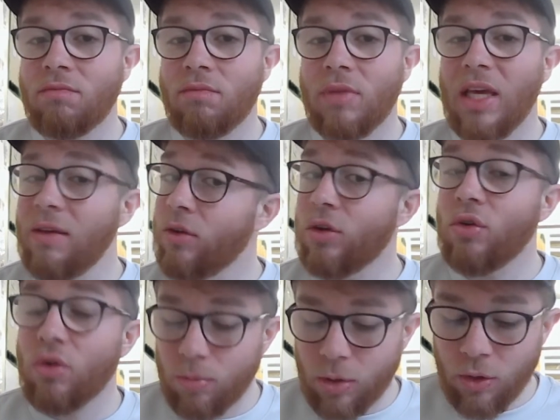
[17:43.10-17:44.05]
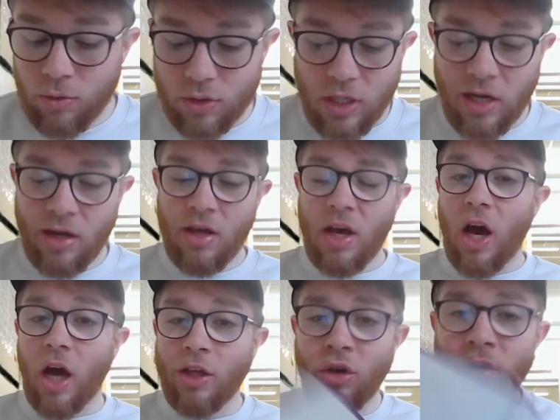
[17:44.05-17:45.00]
even on your computer,
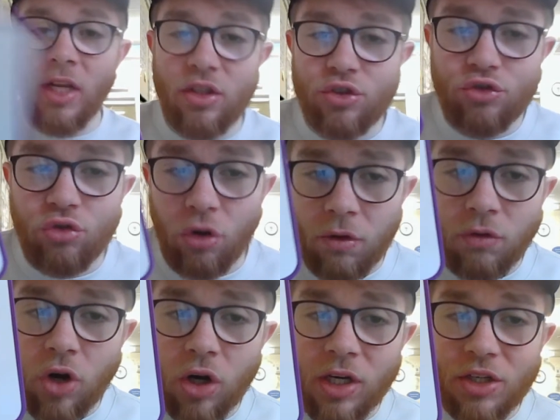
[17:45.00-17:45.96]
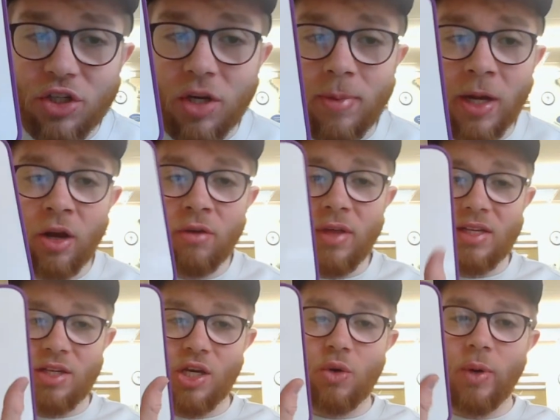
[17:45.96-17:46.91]
and you need to draw a rocket ship. I know
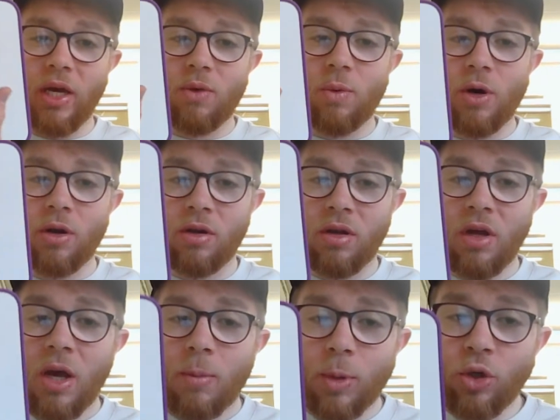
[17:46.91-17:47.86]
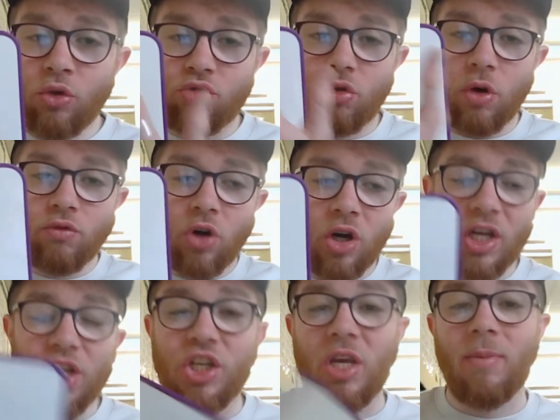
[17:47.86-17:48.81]
that's a quick one, but you draw a
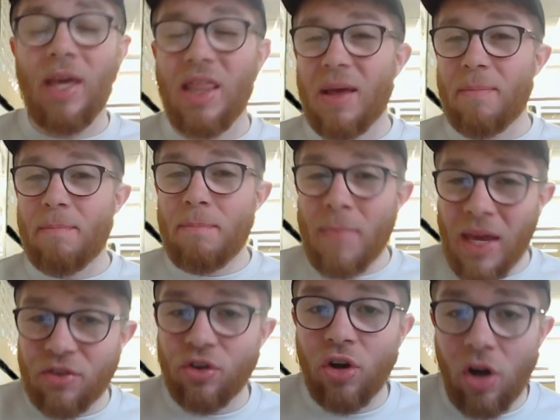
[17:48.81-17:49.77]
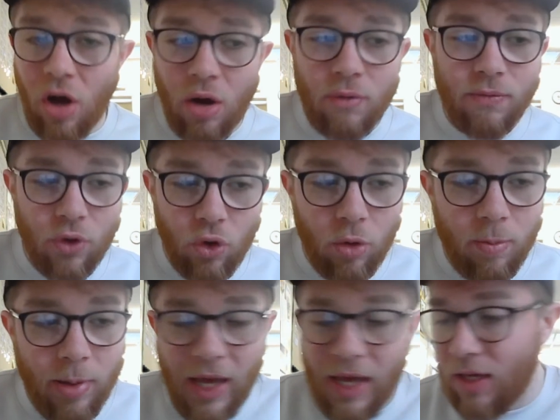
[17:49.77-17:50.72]
rocket ship in the middle of your
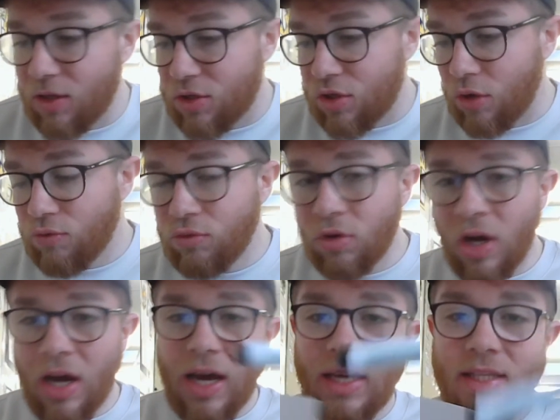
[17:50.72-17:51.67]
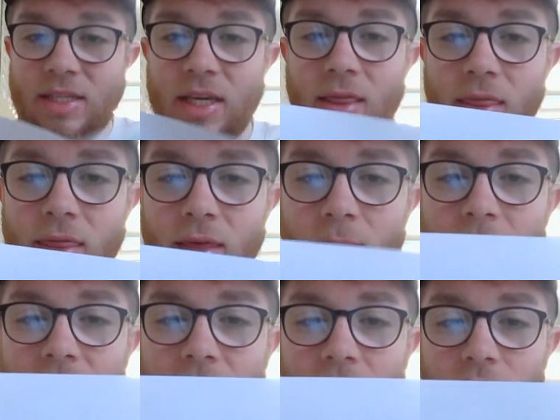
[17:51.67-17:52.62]
page, so right in the
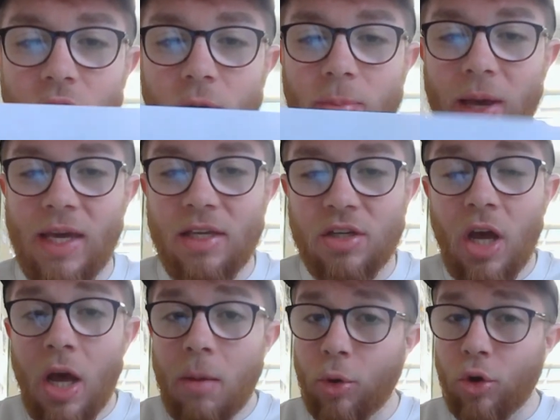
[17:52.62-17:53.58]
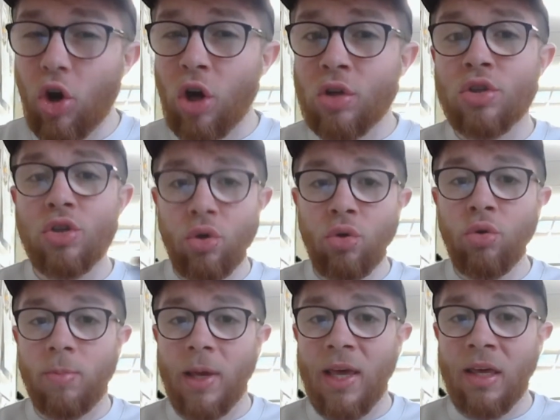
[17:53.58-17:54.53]
middle of your page, but not too
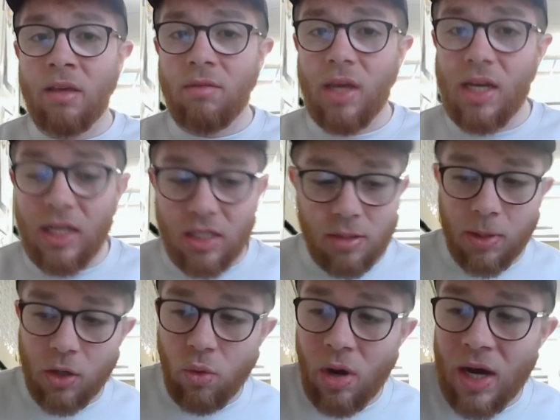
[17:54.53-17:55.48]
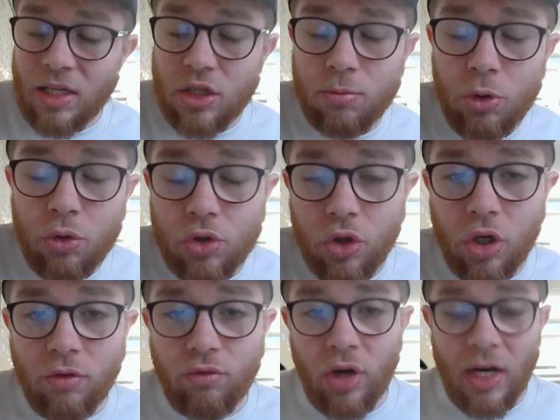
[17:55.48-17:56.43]
big. It needs to be quite small so you
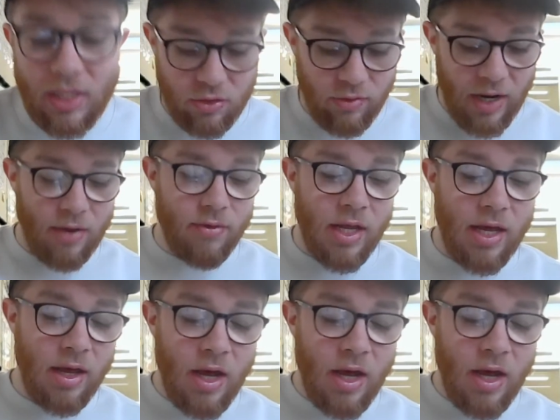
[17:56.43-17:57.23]
can write around it.